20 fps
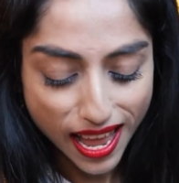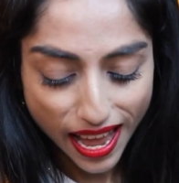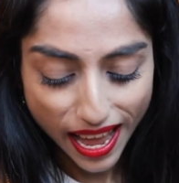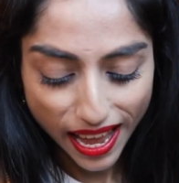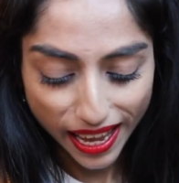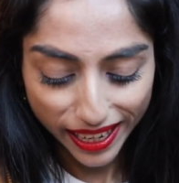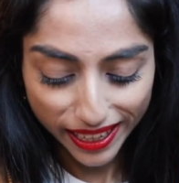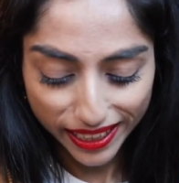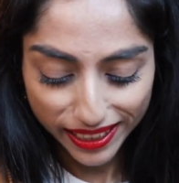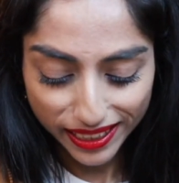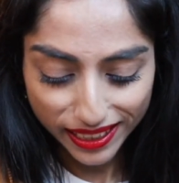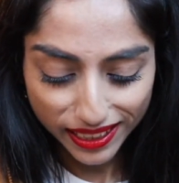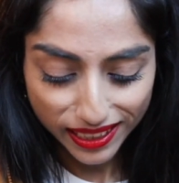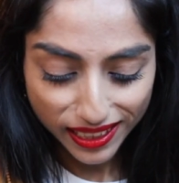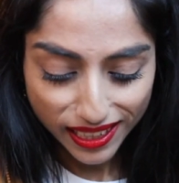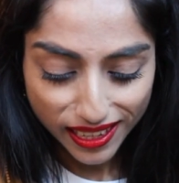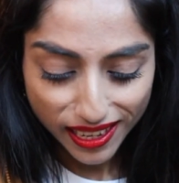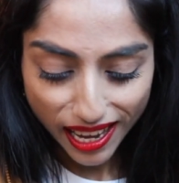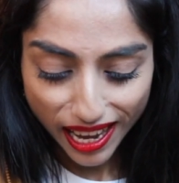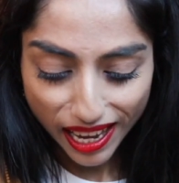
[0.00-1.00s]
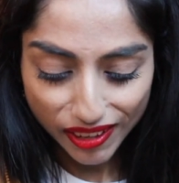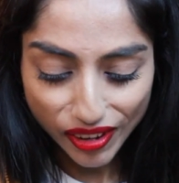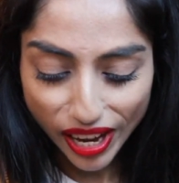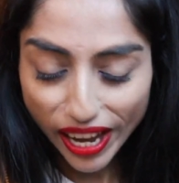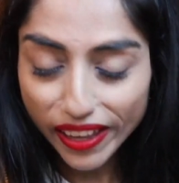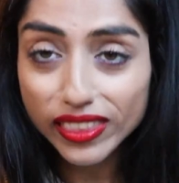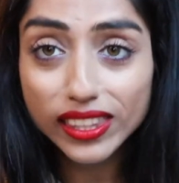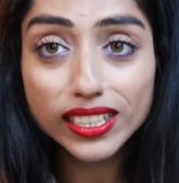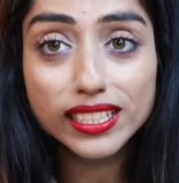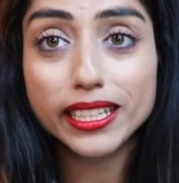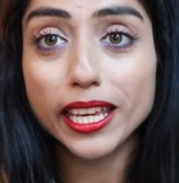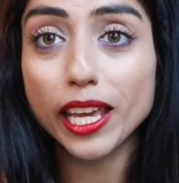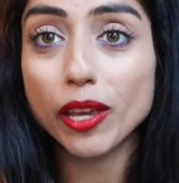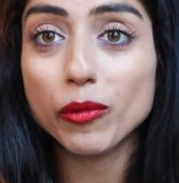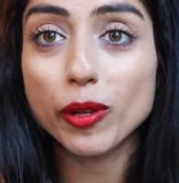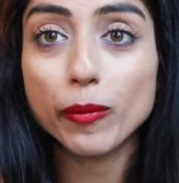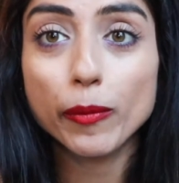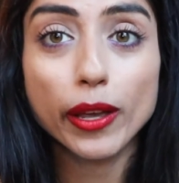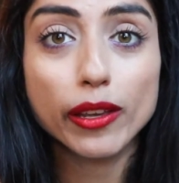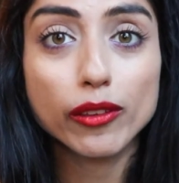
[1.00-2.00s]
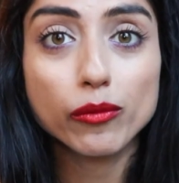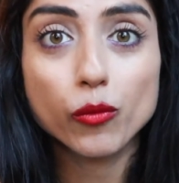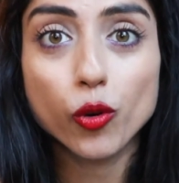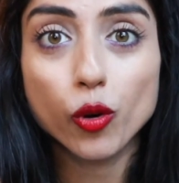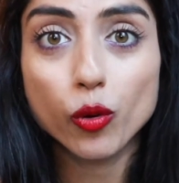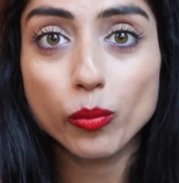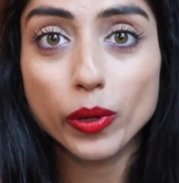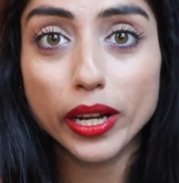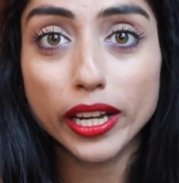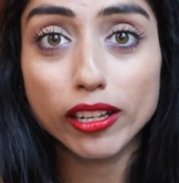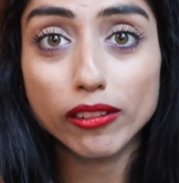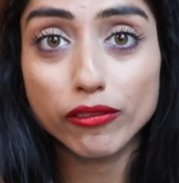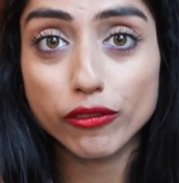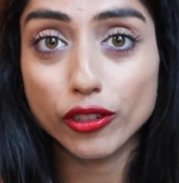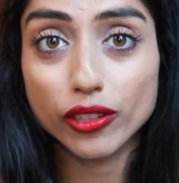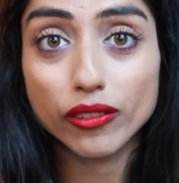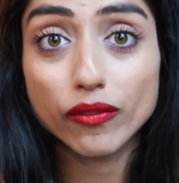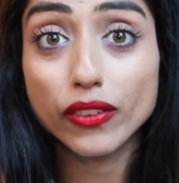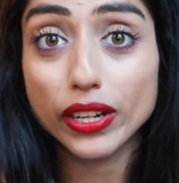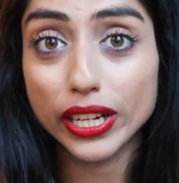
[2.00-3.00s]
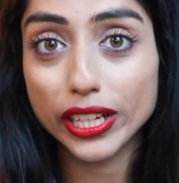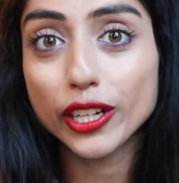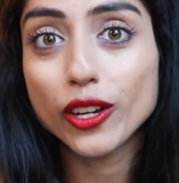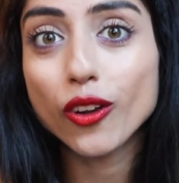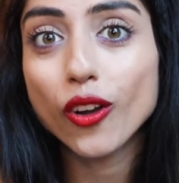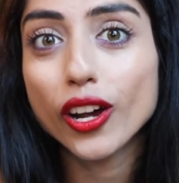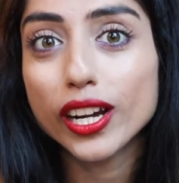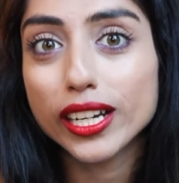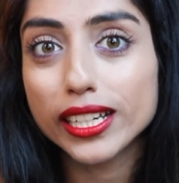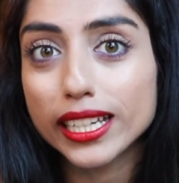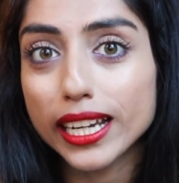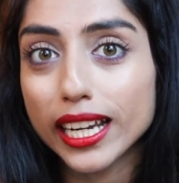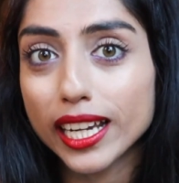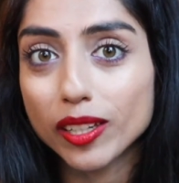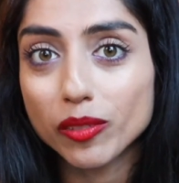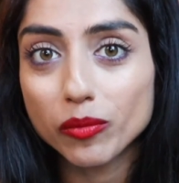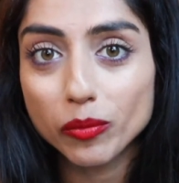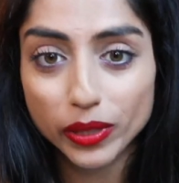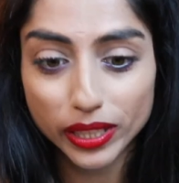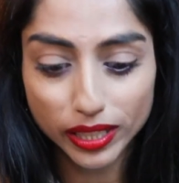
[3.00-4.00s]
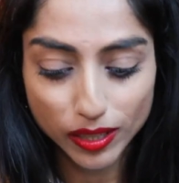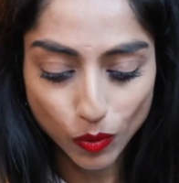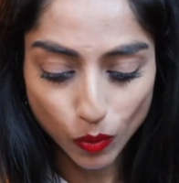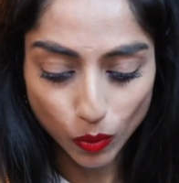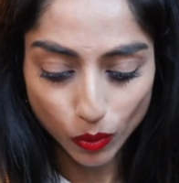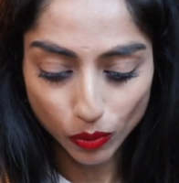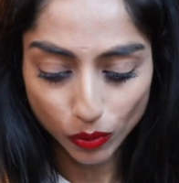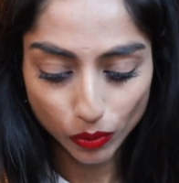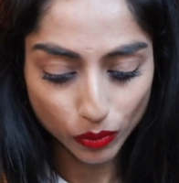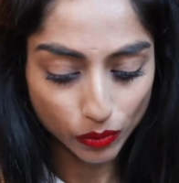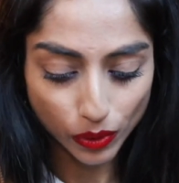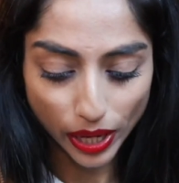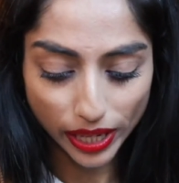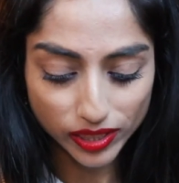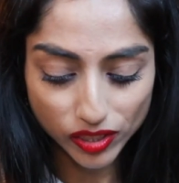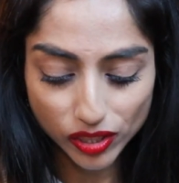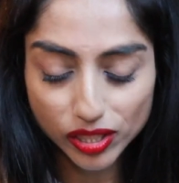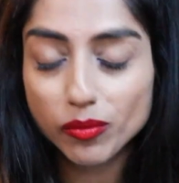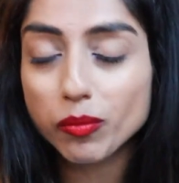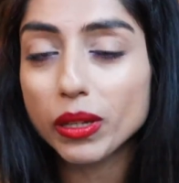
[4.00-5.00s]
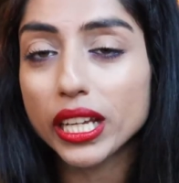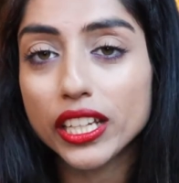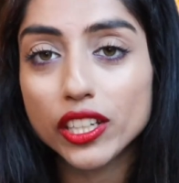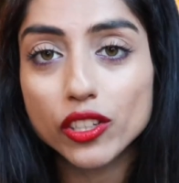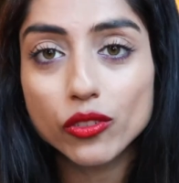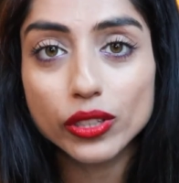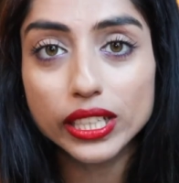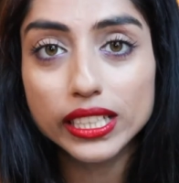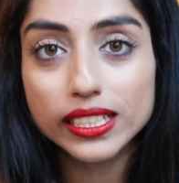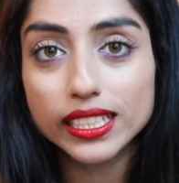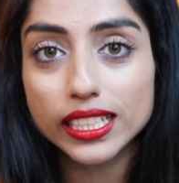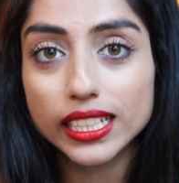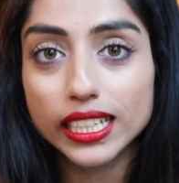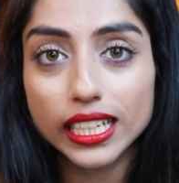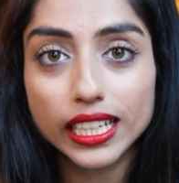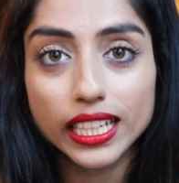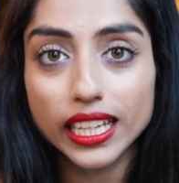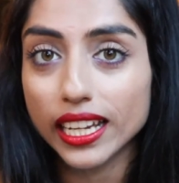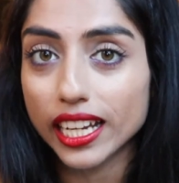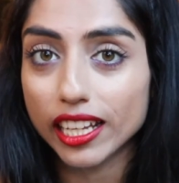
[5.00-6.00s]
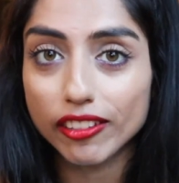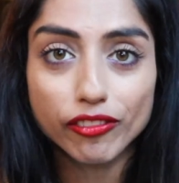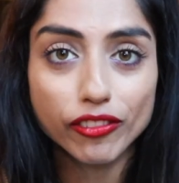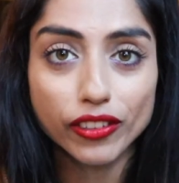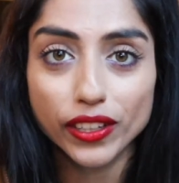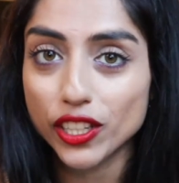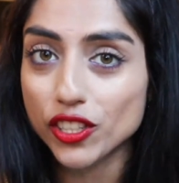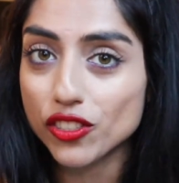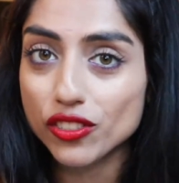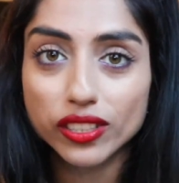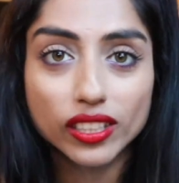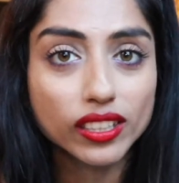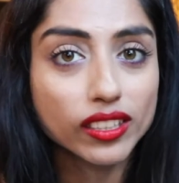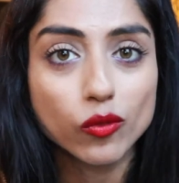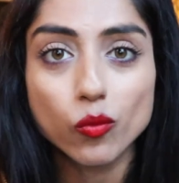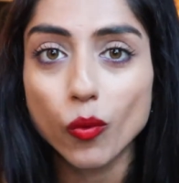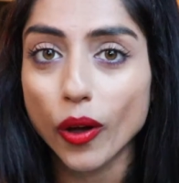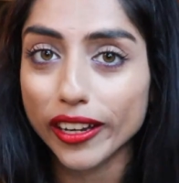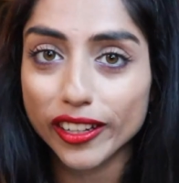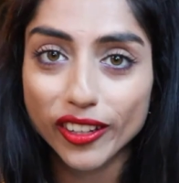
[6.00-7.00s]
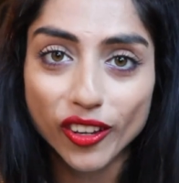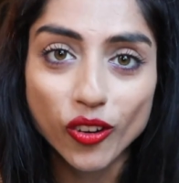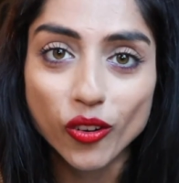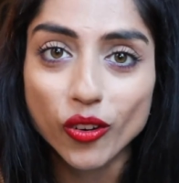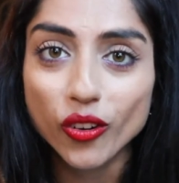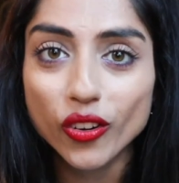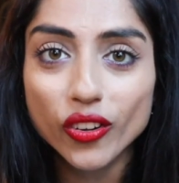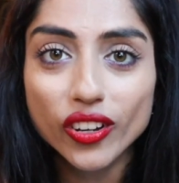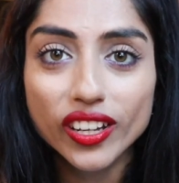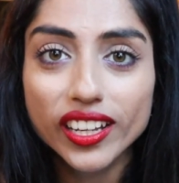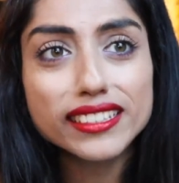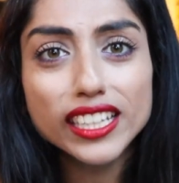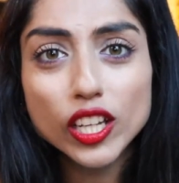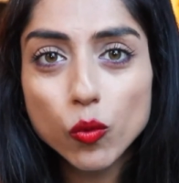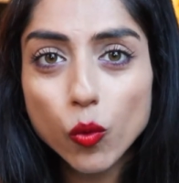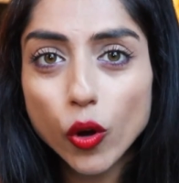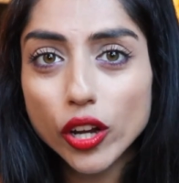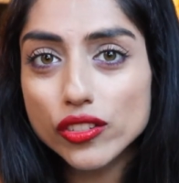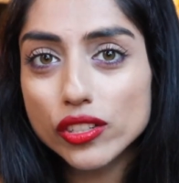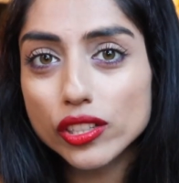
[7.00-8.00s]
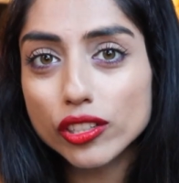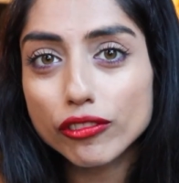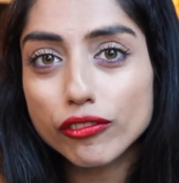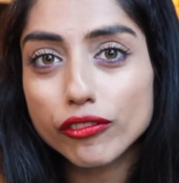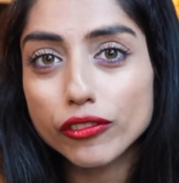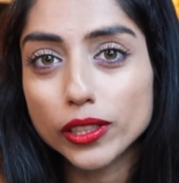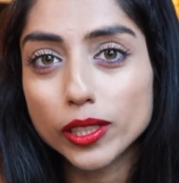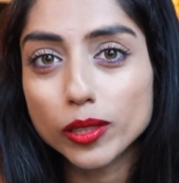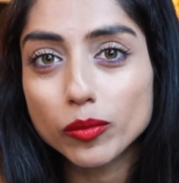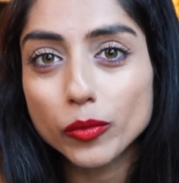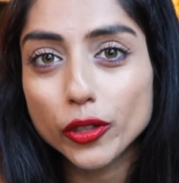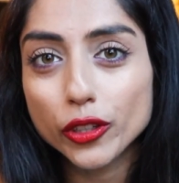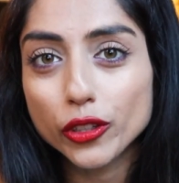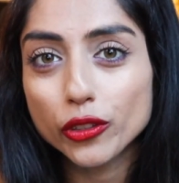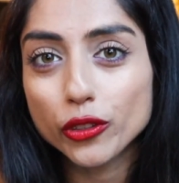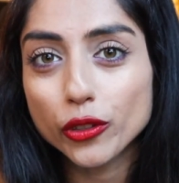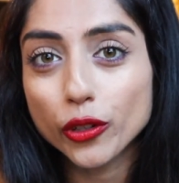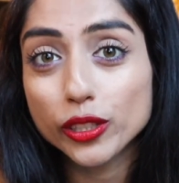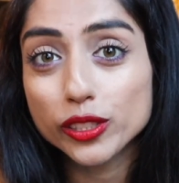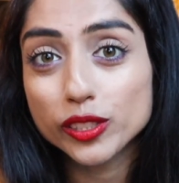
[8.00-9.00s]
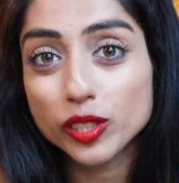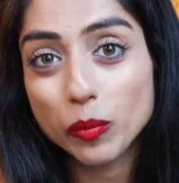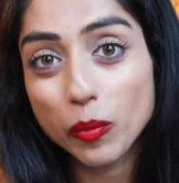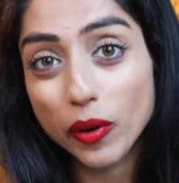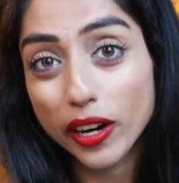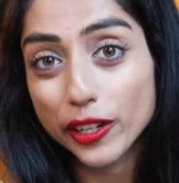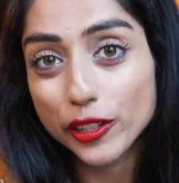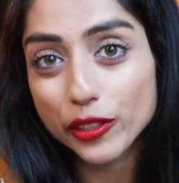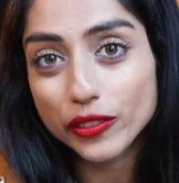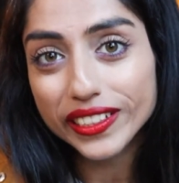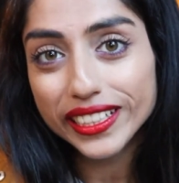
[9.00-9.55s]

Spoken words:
And I've had this game in my mobile for a very long time, but I just played it recently and I finished it in one go. It's like watching a film, but you're also part of